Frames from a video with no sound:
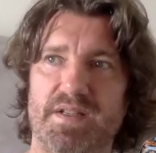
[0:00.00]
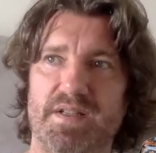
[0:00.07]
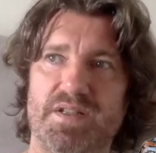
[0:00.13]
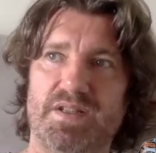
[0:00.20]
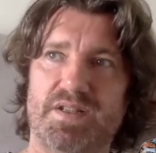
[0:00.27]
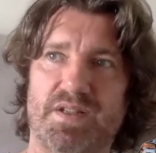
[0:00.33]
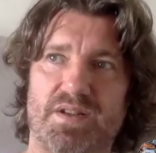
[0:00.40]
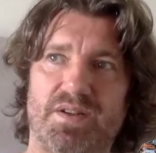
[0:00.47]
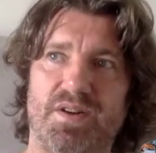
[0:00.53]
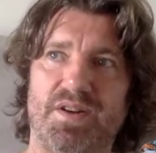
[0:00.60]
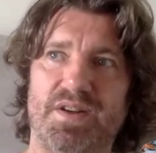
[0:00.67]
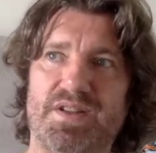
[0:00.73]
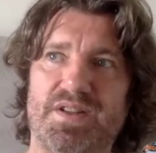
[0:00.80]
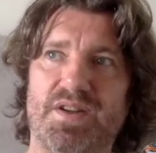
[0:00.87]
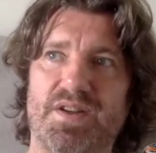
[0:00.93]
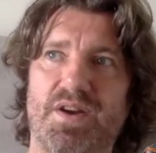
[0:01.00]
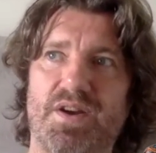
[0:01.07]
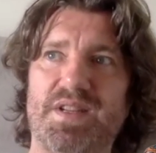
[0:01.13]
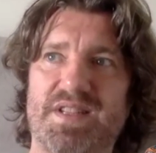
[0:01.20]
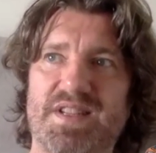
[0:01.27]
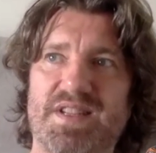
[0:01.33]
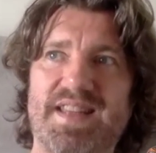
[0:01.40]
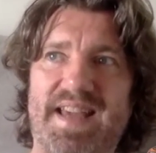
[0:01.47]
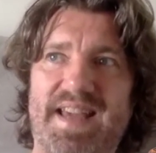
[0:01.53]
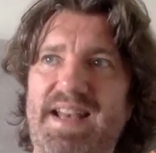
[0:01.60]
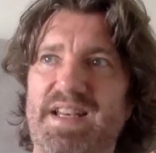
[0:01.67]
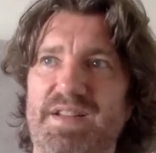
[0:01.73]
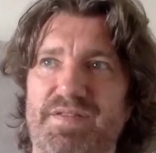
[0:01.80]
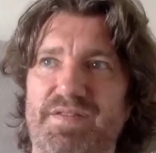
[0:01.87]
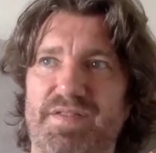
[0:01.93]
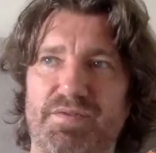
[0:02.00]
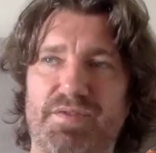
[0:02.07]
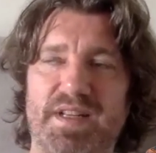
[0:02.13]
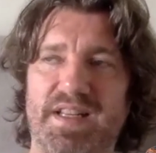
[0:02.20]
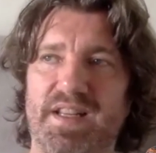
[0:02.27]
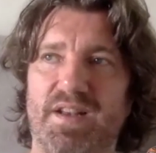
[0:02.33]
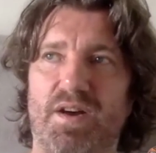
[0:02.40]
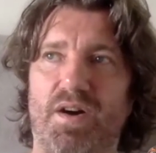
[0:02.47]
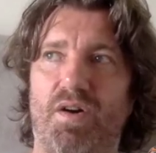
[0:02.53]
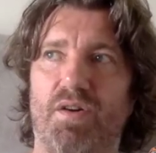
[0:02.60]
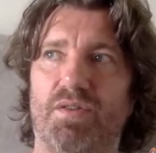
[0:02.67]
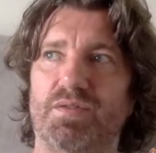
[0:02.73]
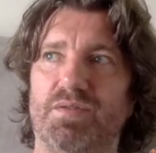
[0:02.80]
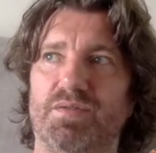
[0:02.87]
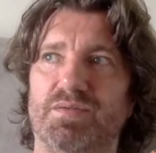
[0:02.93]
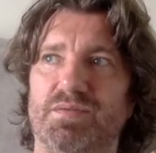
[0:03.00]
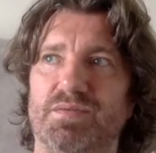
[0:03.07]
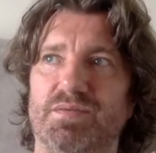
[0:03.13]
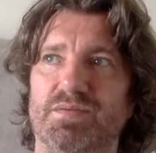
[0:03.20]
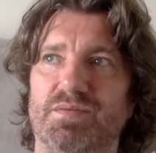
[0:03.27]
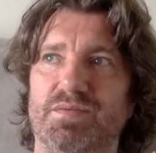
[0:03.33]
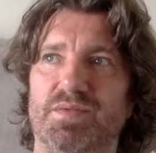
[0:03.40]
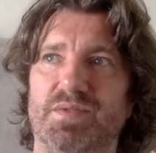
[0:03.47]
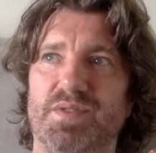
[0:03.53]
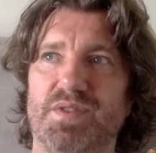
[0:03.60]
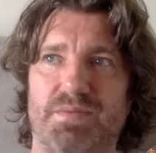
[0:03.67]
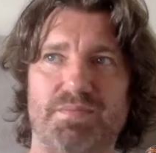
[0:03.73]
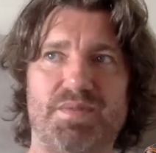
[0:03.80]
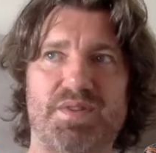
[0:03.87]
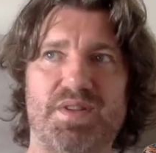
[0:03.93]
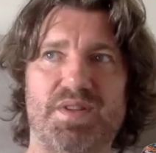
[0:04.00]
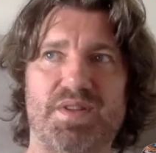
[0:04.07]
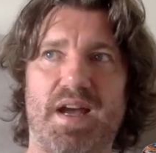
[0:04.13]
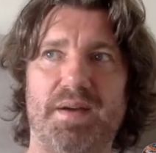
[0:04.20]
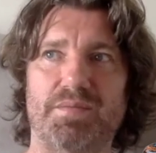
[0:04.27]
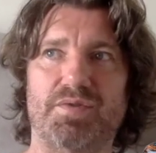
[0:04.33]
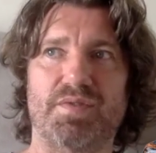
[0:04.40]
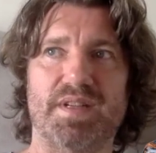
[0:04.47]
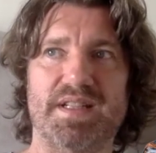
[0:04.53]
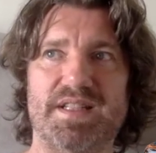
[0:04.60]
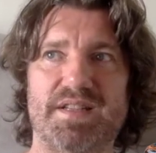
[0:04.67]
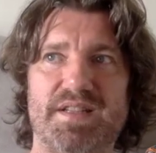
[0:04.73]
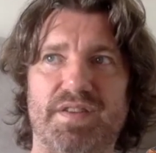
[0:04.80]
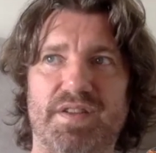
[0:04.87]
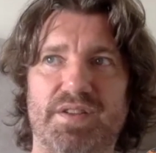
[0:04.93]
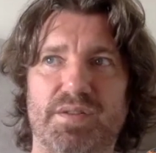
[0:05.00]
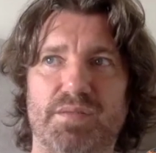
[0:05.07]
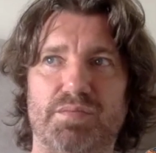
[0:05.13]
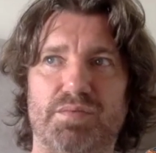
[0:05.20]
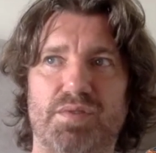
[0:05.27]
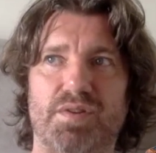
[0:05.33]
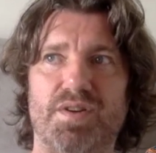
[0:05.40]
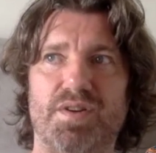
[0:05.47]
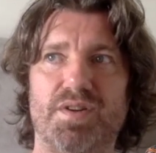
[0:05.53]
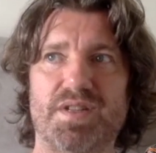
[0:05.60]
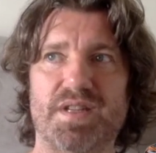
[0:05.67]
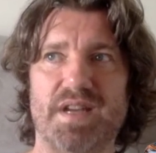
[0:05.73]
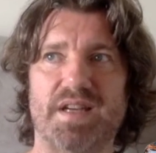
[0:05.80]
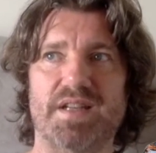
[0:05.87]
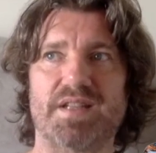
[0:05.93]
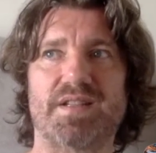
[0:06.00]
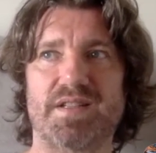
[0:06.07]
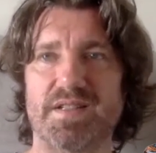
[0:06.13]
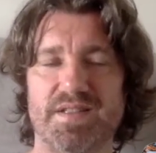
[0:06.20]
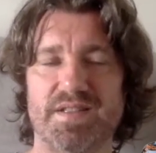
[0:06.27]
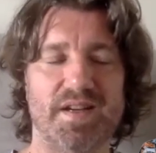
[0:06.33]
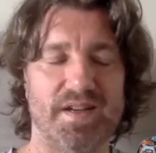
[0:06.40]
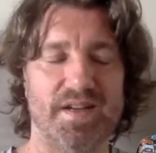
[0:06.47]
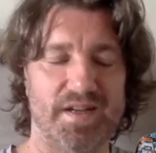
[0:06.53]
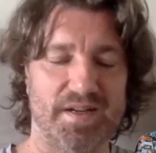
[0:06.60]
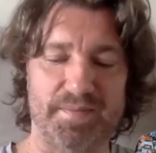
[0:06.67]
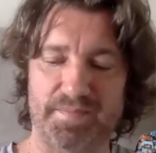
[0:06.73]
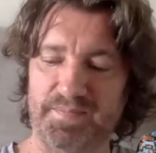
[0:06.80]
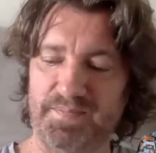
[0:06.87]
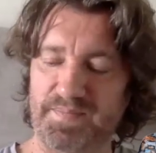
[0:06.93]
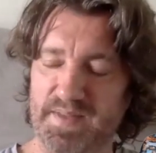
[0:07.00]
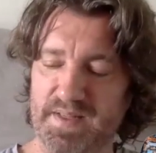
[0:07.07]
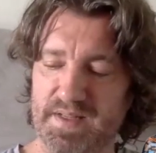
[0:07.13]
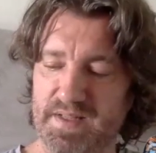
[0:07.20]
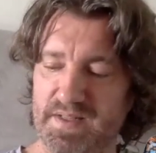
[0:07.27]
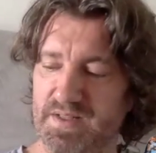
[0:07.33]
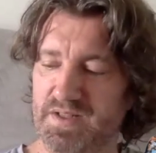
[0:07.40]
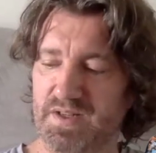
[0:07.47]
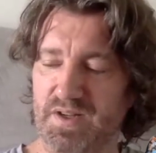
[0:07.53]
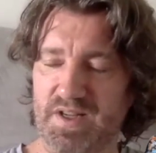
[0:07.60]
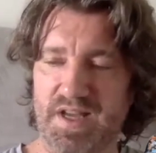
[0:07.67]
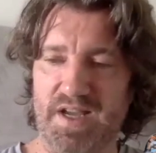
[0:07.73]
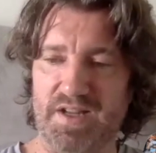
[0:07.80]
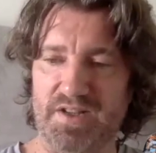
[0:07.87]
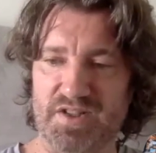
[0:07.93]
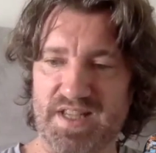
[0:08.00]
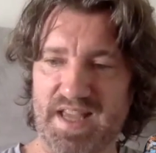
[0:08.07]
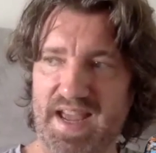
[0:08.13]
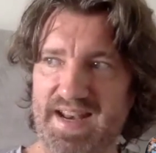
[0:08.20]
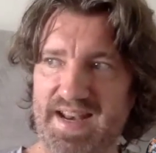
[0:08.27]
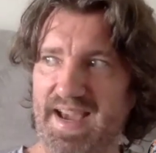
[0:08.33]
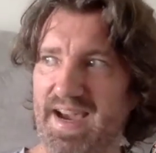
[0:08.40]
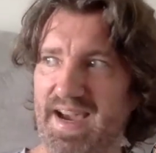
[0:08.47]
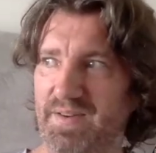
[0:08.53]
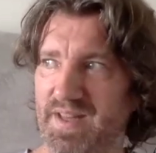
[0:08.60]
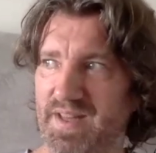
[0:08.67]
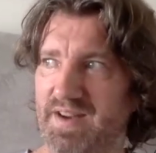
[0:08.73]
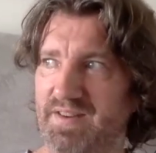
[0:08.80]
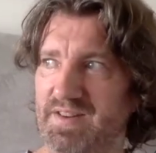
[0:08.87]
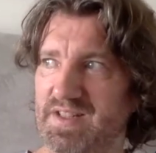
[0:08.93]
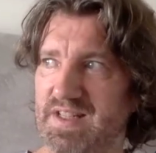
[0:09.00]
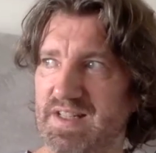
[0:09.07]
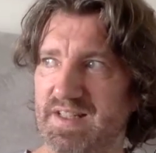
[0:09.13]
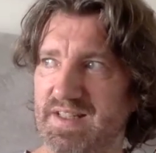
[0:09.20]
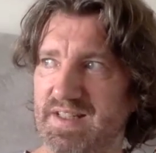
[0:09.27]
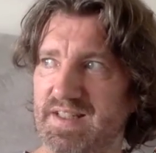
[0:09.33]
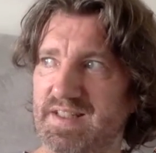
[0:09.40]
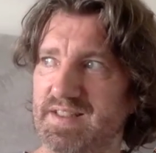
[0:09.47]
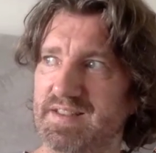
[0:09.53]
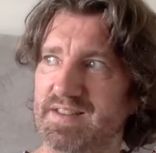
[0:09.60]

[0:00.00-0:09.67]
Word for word: So it's always at the end of a really long, sometimes really difficult process. So yeah, just getting it out there, it's like,